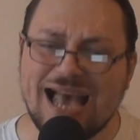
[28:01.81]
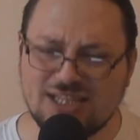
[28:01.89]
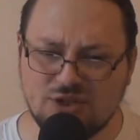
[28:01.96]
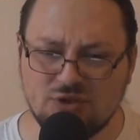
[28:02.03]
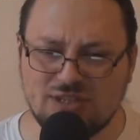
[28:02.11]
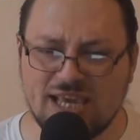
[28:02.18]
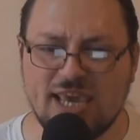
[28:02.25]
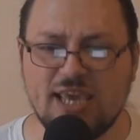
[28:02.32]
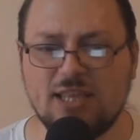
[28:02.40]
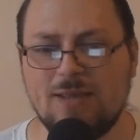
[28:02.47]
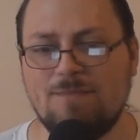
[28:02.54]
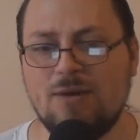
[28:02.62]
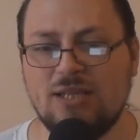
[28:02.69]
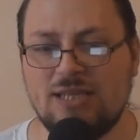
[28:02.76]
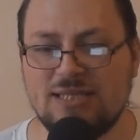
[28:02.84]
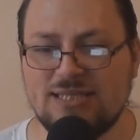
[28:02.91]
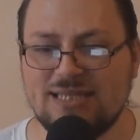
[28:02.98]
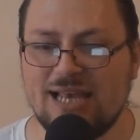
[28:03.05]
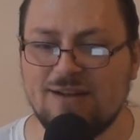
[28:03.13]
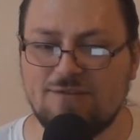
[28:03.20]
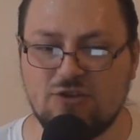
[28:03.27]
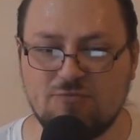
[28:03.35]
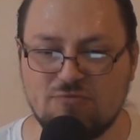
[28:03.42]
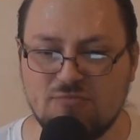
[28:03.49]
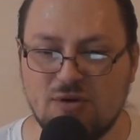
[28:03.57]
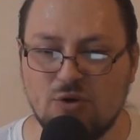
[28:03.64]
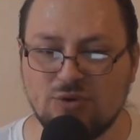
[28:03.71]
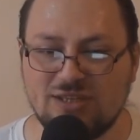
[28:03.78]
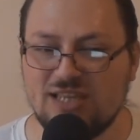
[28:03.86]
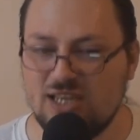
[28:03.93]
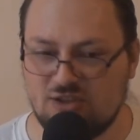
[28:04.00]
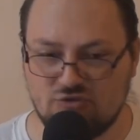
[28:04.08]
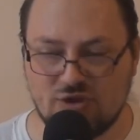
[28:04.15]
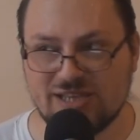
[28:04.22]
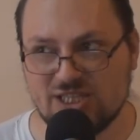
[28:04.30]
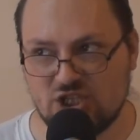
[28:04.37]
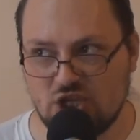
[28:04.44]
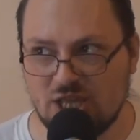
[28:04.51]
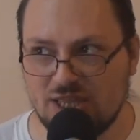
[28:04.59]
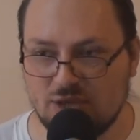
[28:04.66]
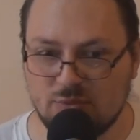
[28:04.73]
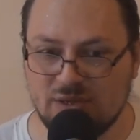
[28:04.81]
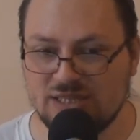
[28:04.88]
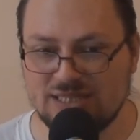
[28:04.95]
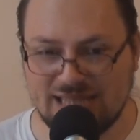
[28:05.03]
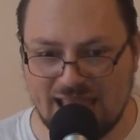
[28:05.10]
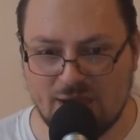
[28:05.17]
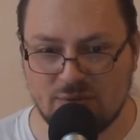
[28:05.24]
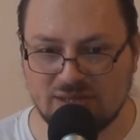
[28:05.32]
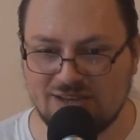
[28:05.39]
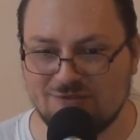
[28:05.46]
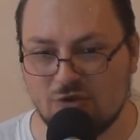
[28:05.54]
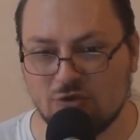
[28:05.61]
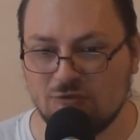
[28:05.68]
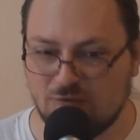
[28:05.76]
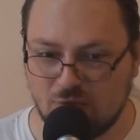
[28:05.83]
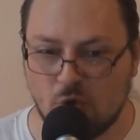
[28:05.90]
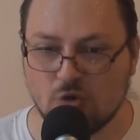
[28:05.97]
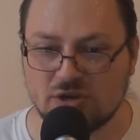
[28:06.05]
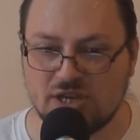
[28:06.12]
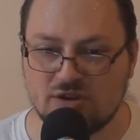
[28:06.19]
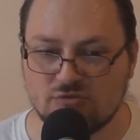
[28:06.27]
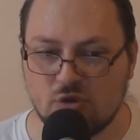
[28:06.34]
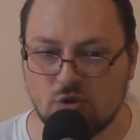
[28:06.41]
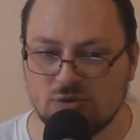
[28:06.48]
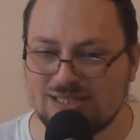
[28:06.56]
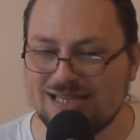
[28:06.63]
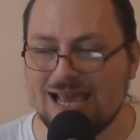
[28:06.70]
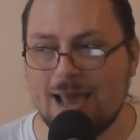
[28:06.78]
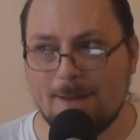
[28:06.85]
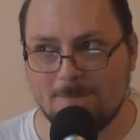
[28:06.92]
as to take it upon itself to promote the transgenderist narrative on 4-year-olds